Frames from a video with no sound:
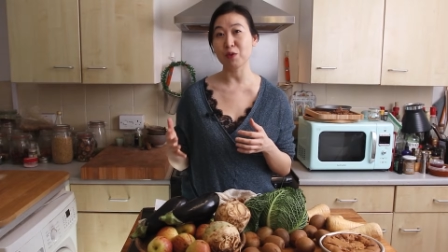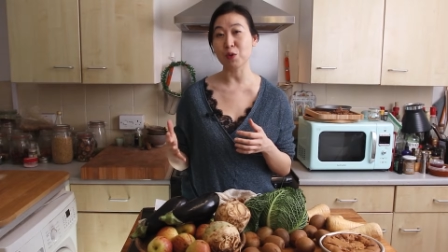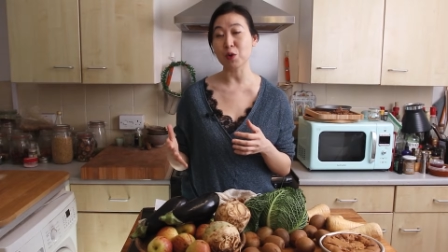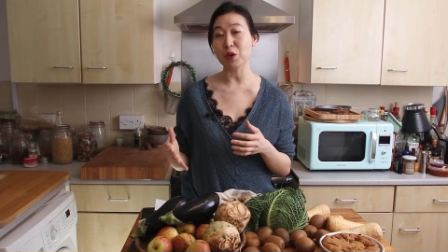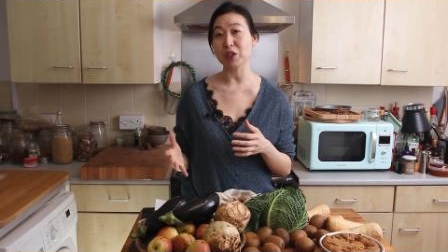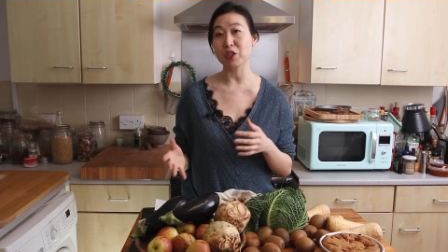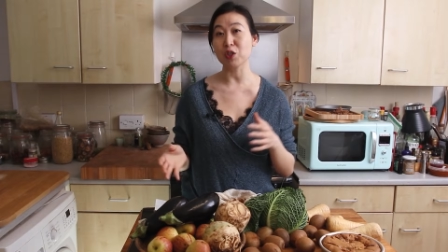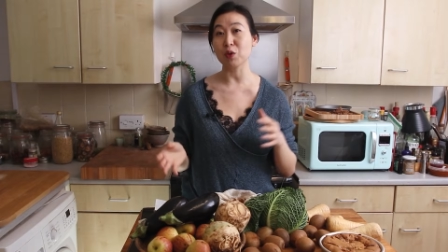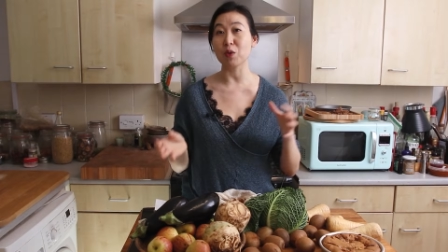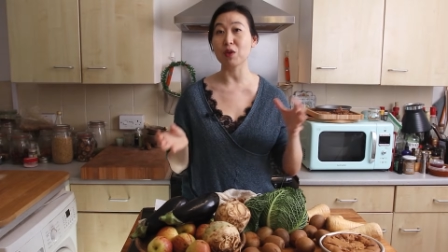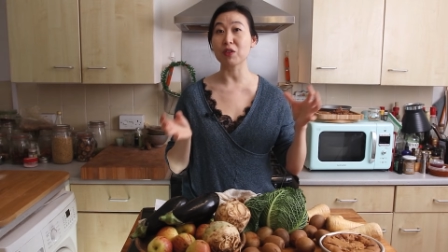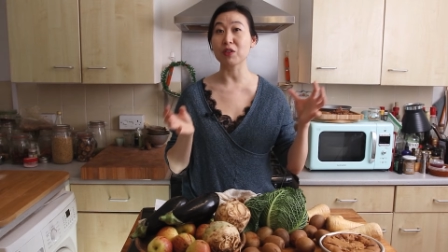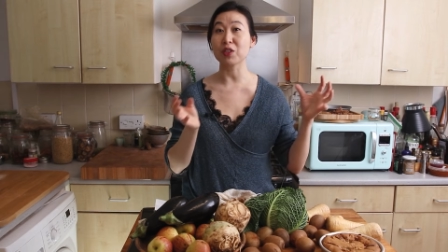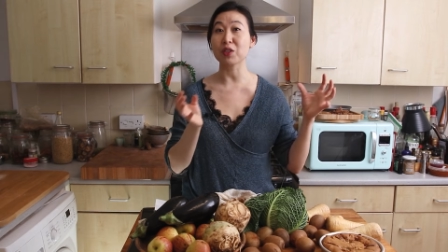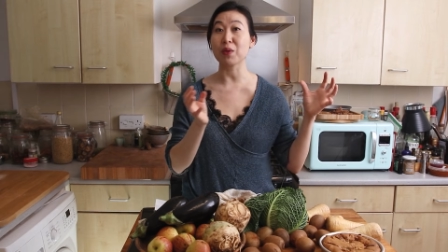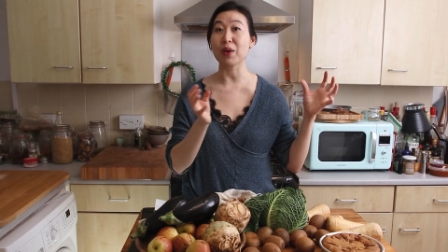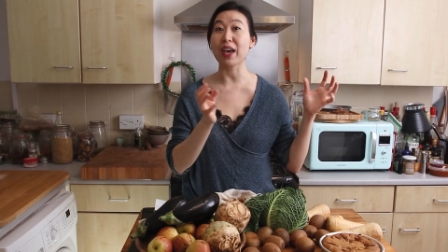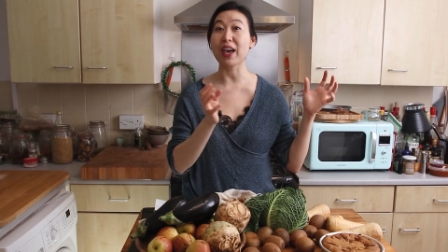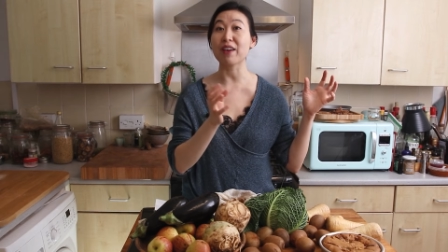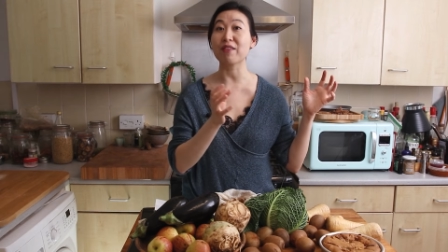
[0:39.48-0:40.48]
of course, you
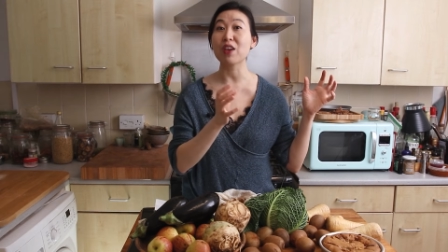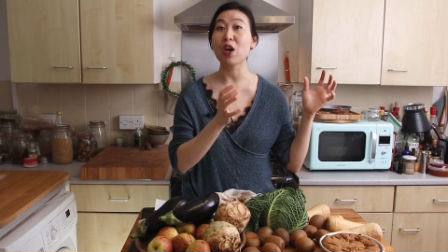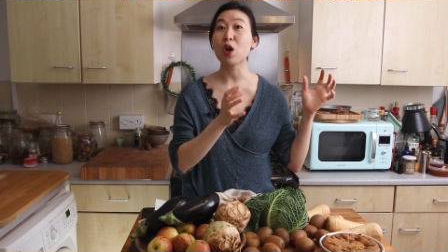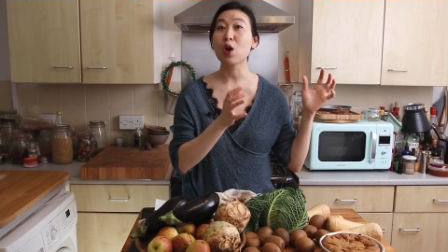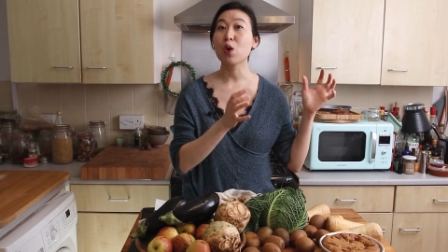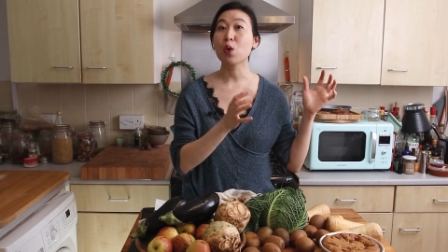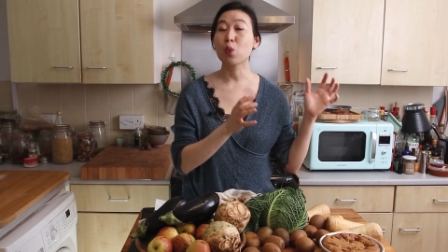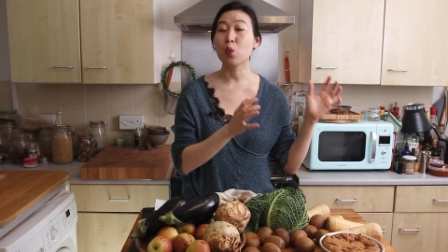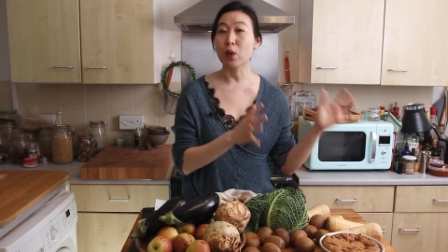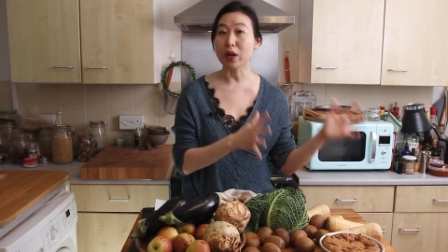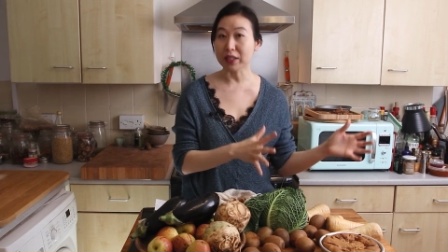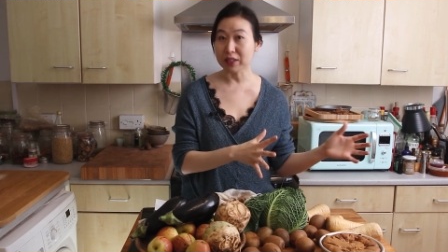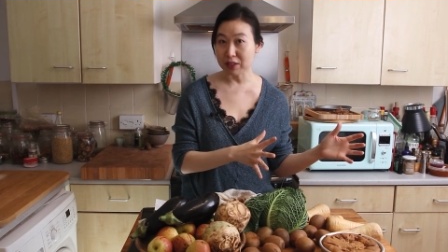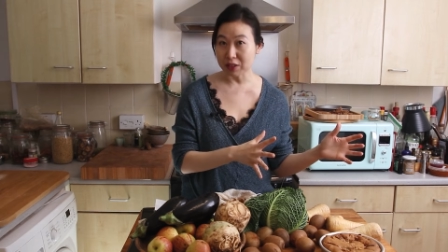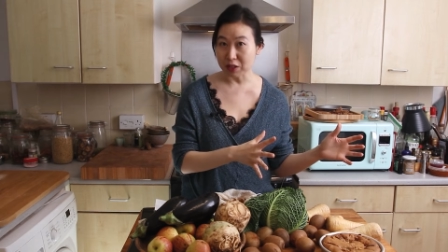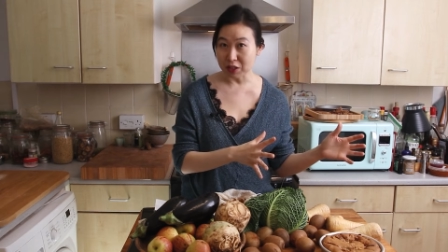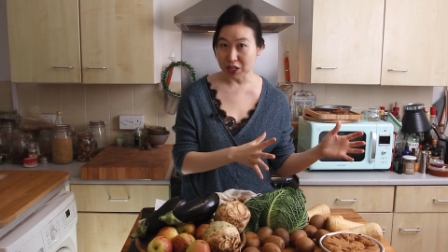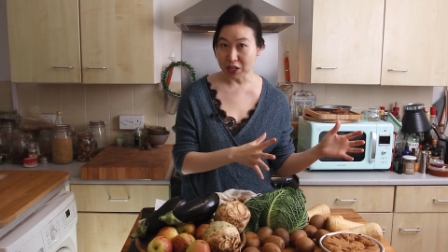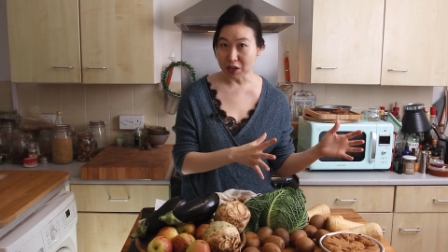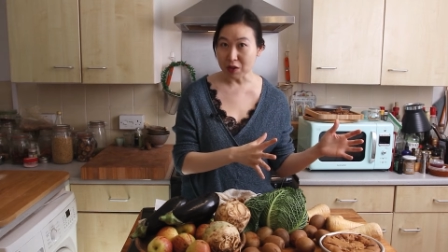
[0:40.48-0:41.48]
also have
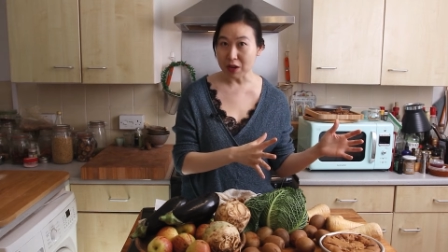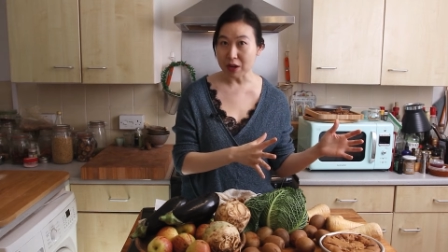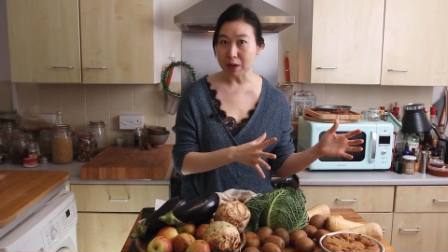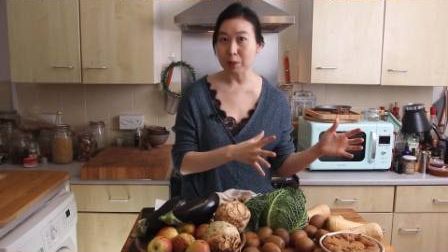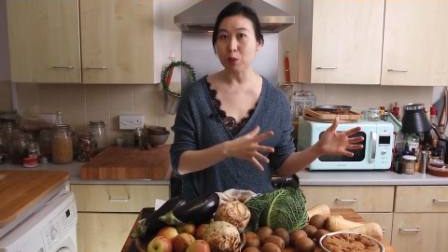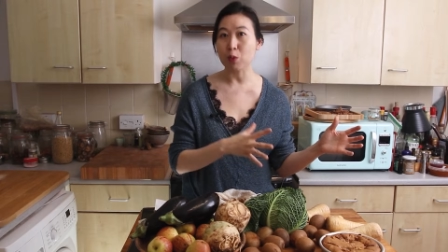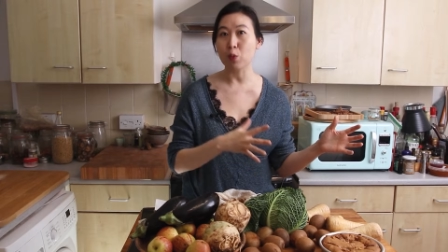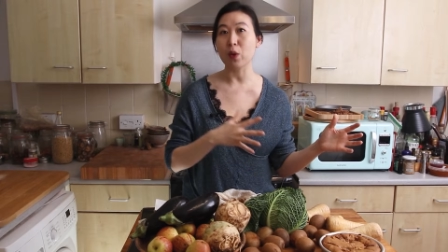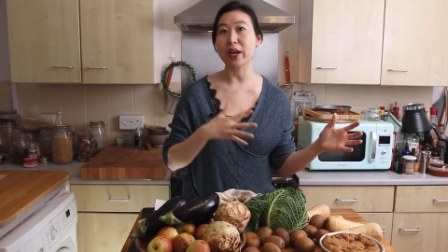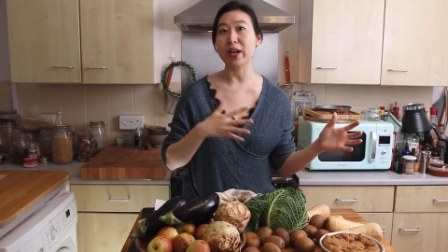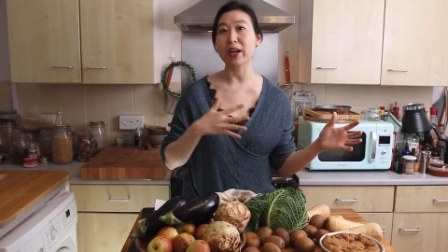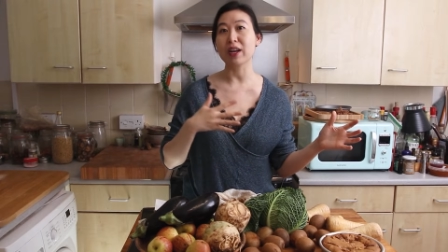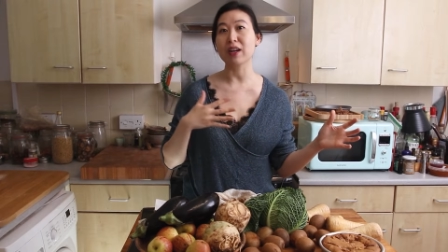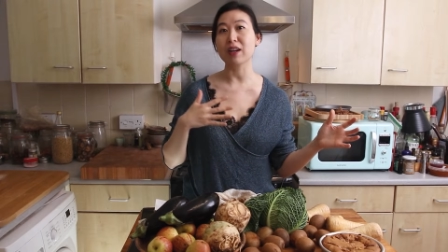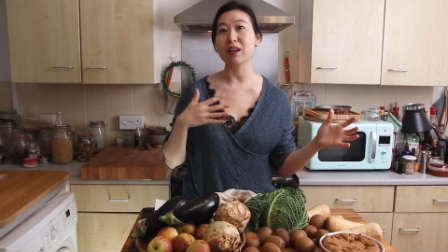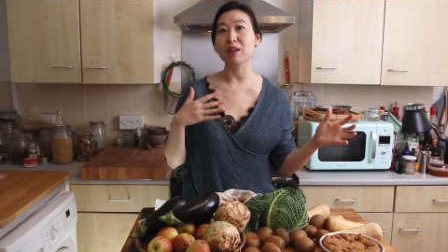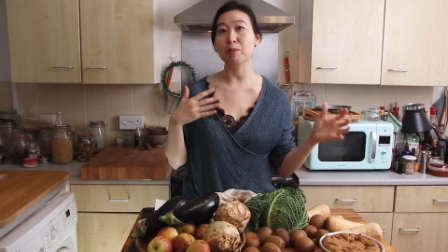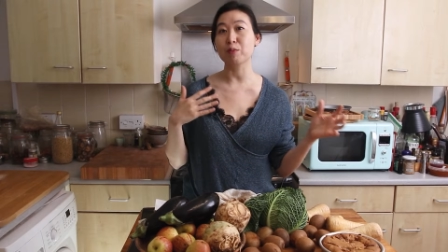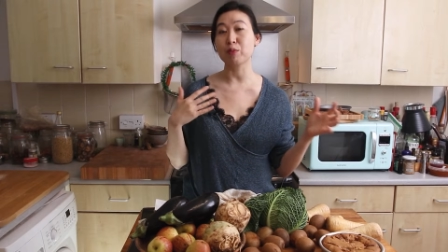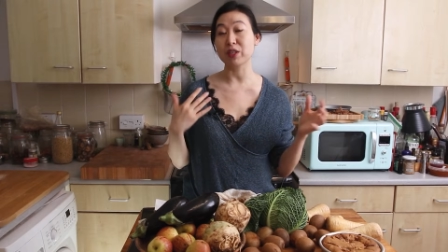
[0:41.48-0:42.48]
Western Europe,
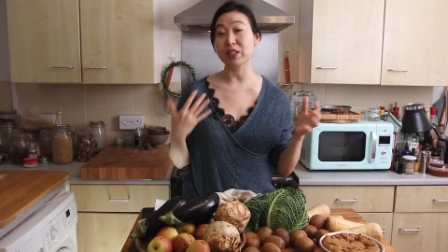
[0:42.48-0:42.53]
where